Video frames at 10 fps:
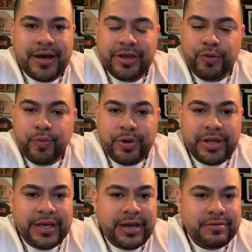You want
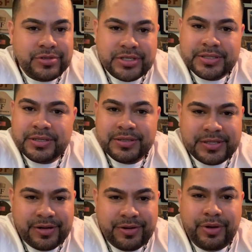to yell, just
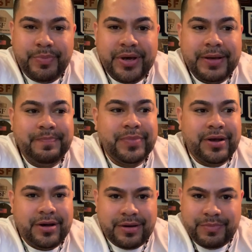sit on your butt.
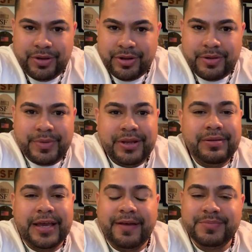You know what I mean?
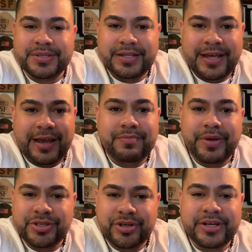Have him sit down,
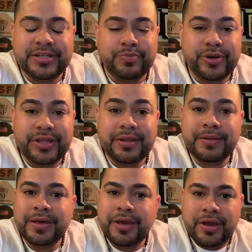make sure he's breathing.
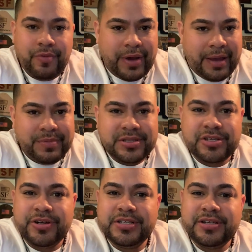When
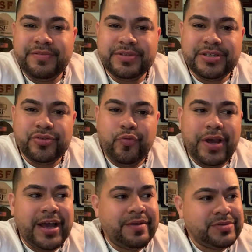ambulatory services
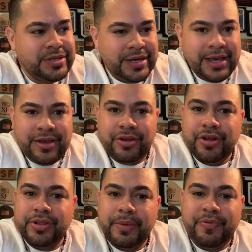arrives,
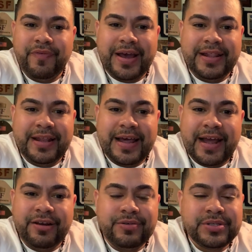They provide the
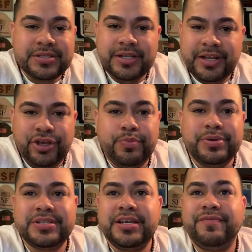diagnosis and then you
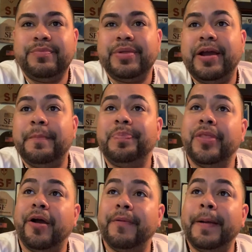proceed from there.
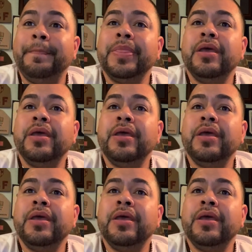All right.